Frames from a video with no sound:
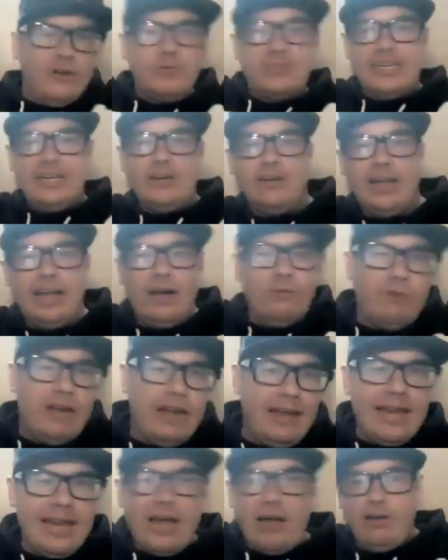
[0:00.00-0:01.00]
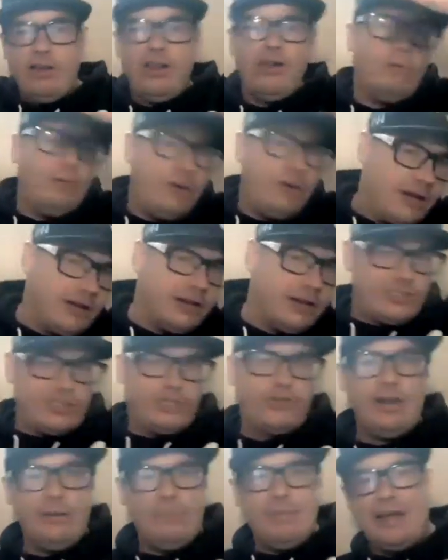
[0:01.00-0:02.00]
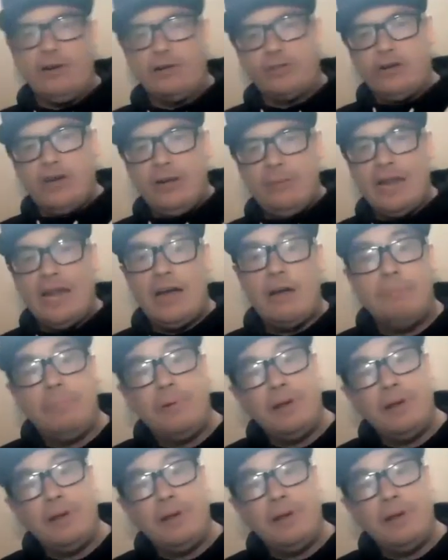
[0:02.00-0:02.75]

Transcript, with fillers: new single out right now, you know, stream now, stream now.